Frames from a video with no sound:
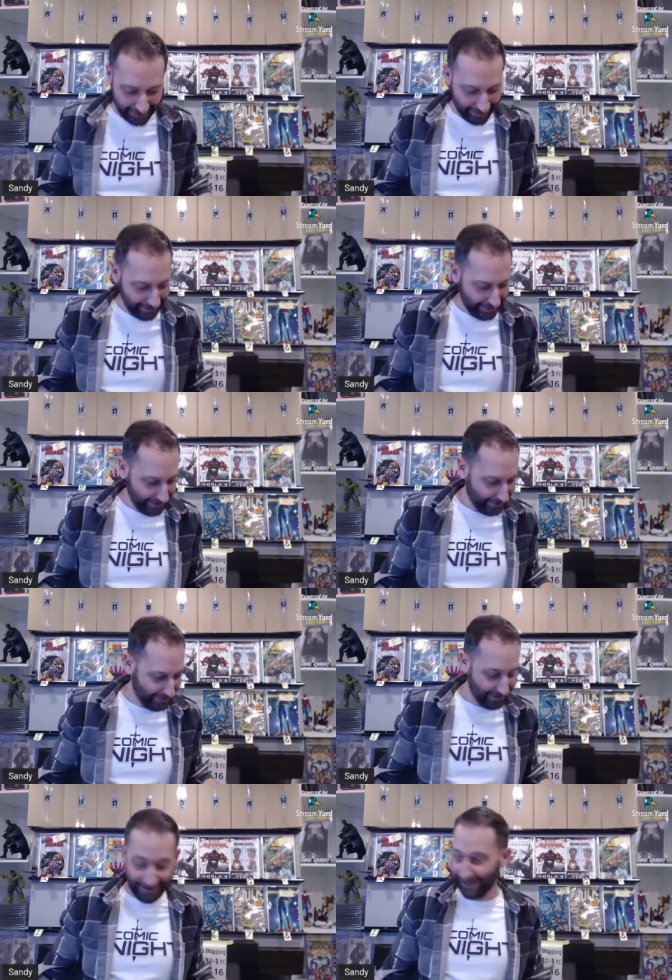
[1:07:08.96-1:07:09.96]
So
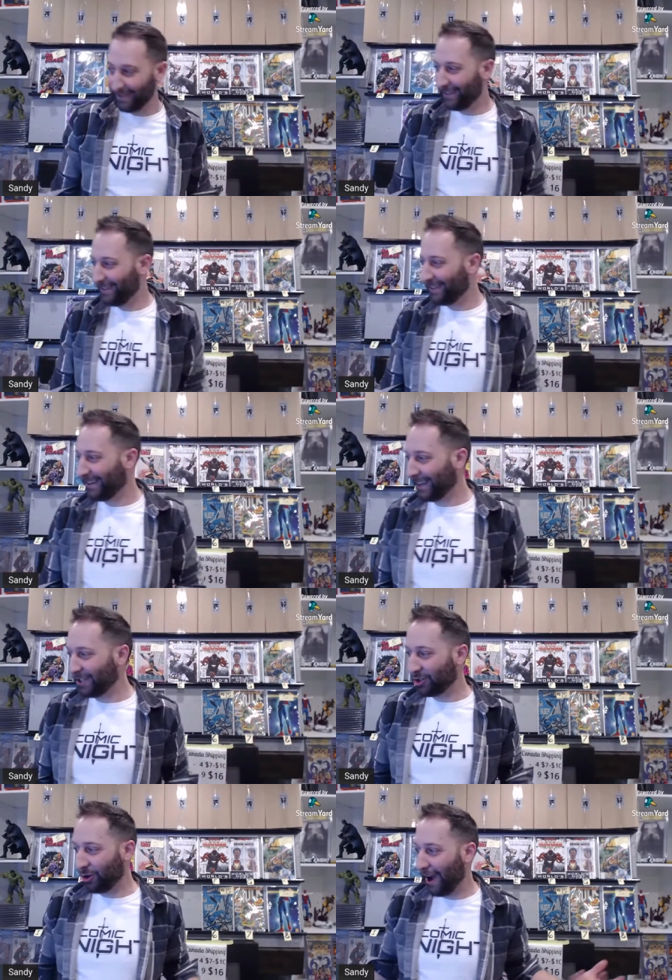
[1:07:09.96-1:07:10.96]
Warlock says, why don't you I just
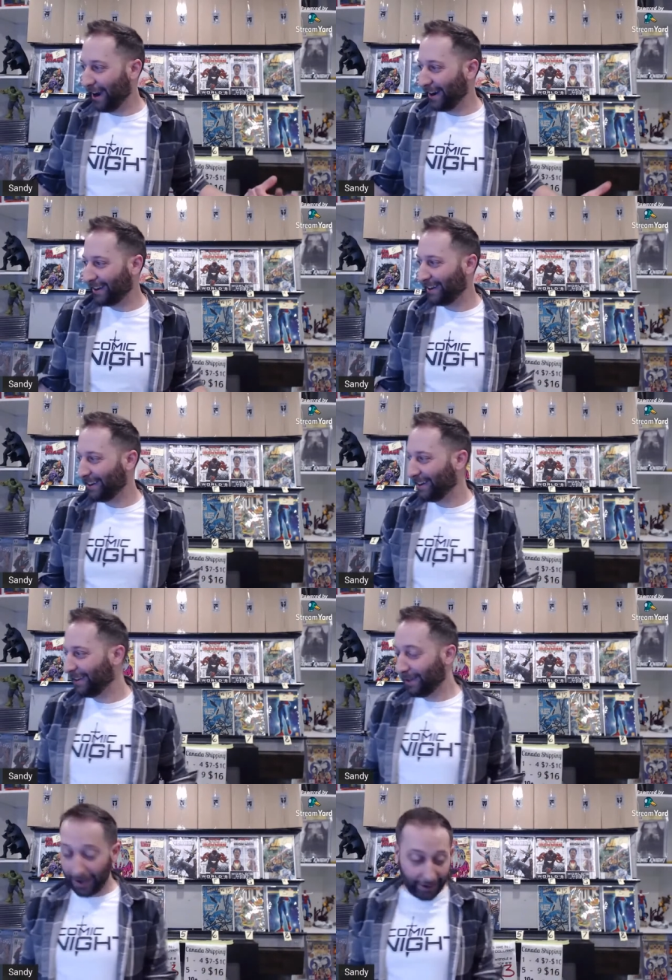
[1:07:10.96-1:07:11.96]
trust us what the prize
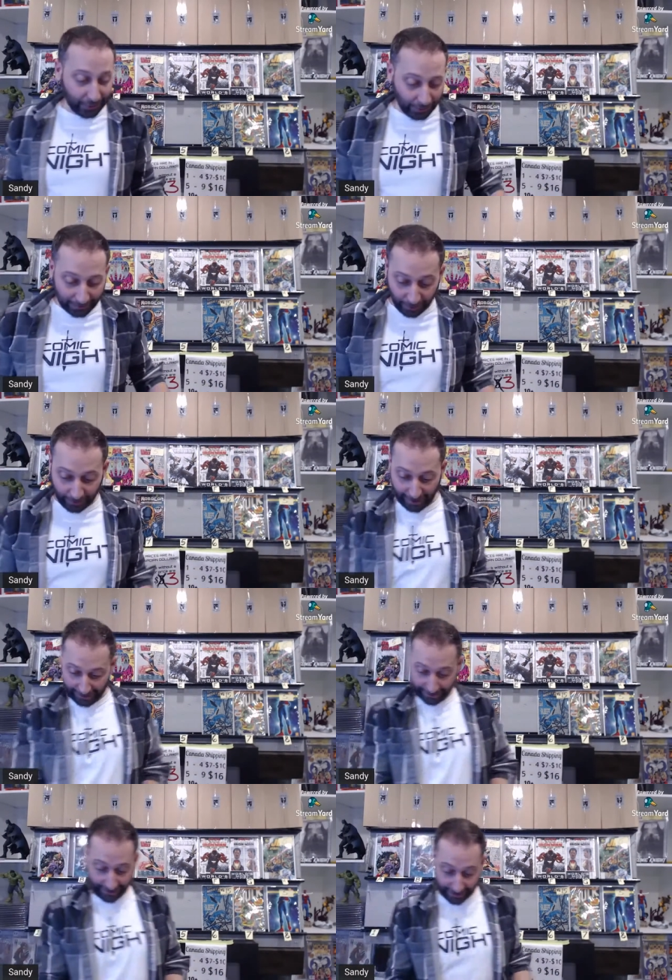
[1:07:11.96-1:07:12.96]
is? I told him already.
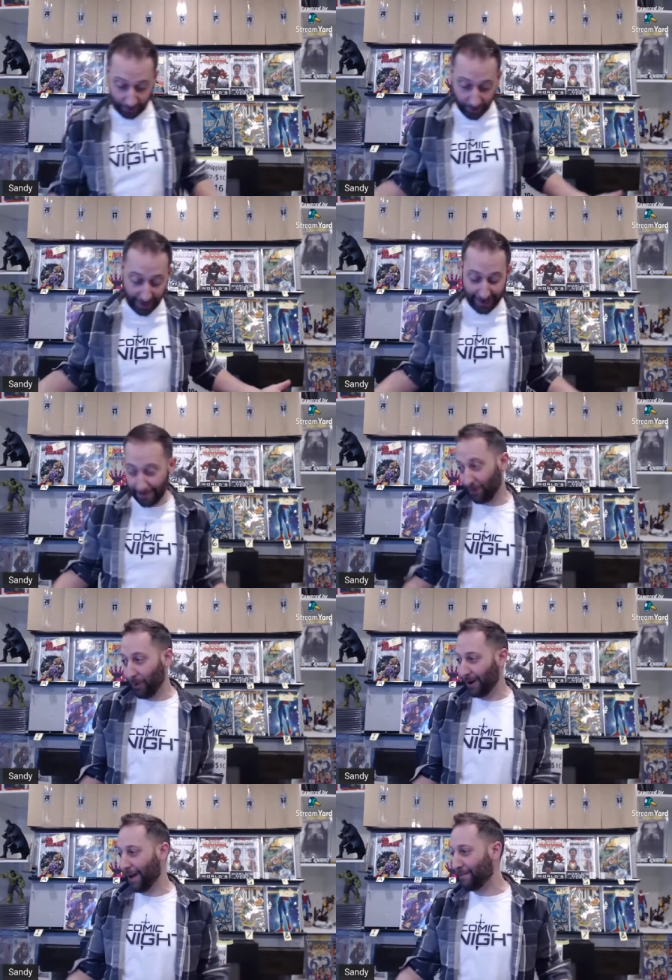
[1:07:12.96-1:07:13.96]
I says it's Moon Knight number
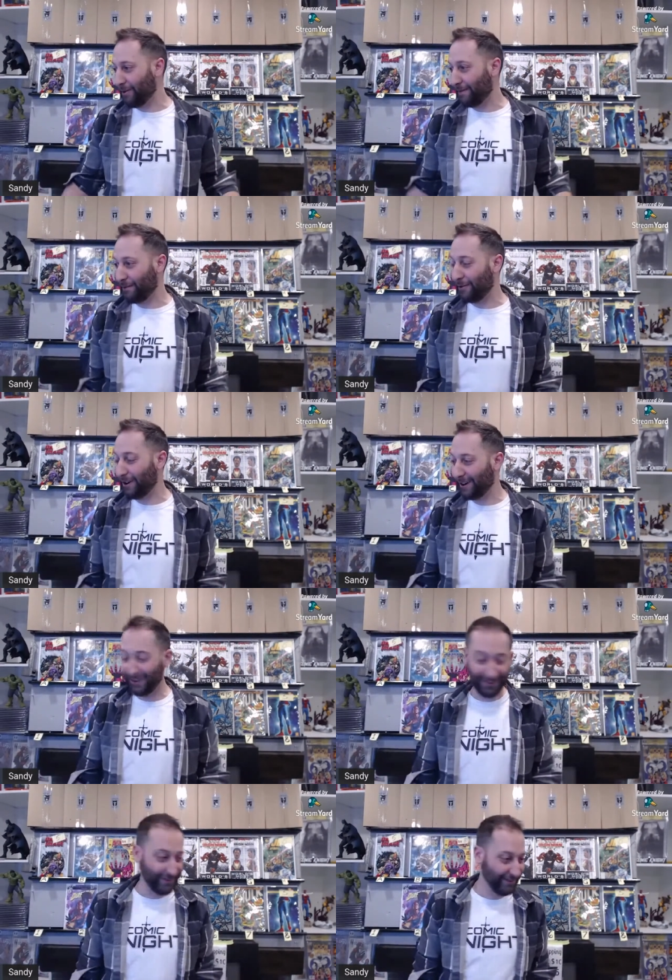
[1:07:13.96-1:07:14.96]
one, nine point Show him
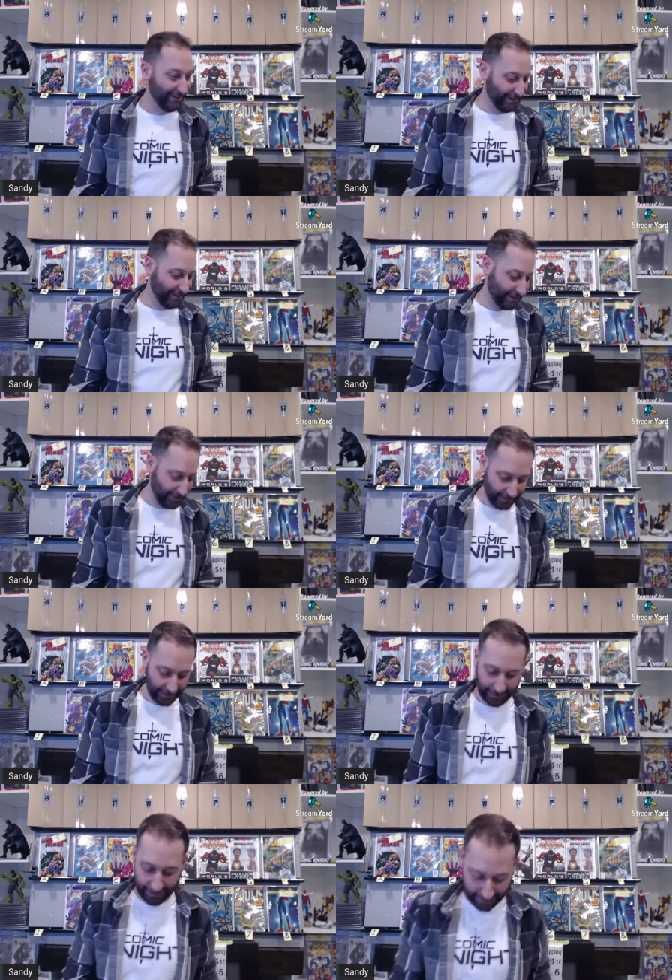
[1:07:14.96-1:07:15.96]
again. Show him.
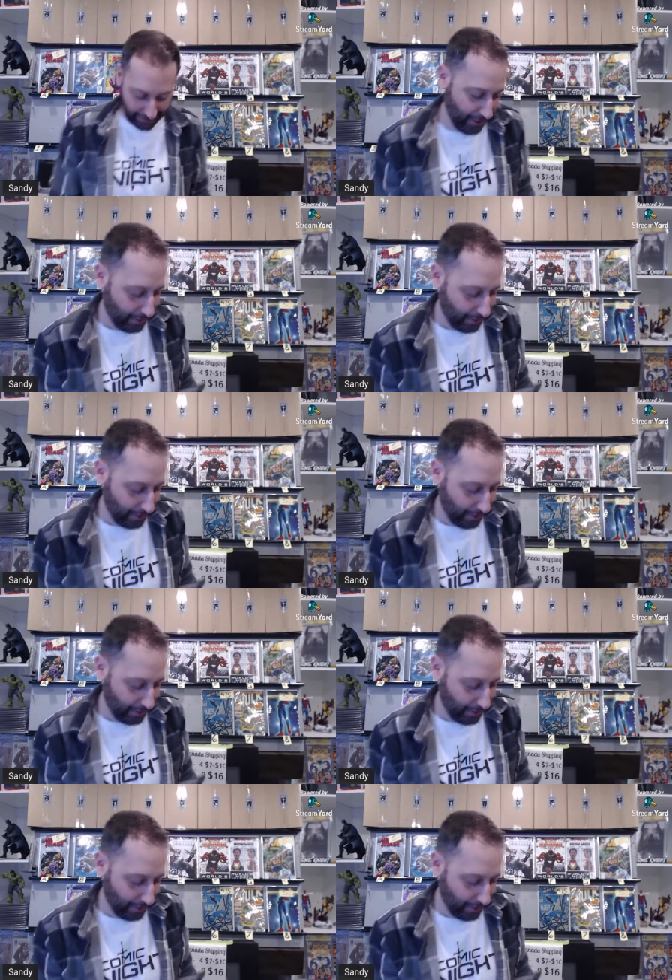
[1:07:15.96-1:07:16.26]
You gotta show him.